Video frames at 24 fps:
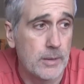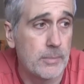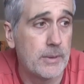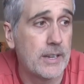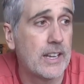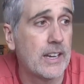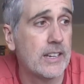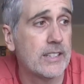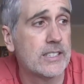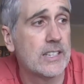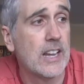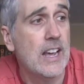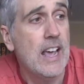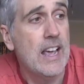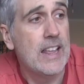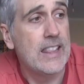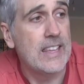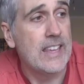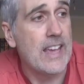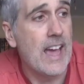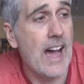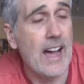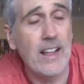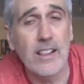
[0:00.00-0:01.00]
because
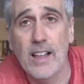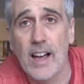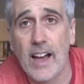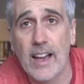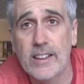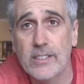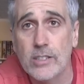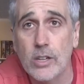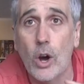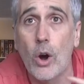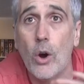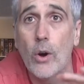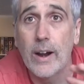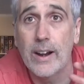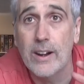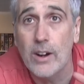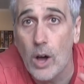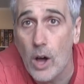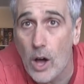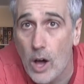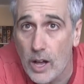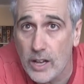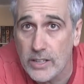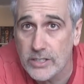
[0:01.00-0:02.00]
the allies are an
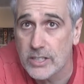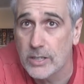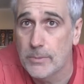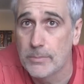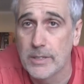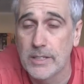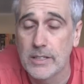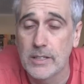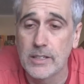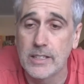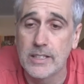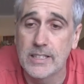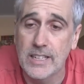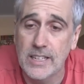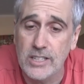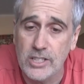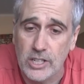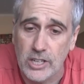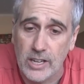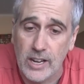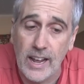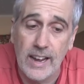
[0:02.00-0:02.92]
awesome little addition.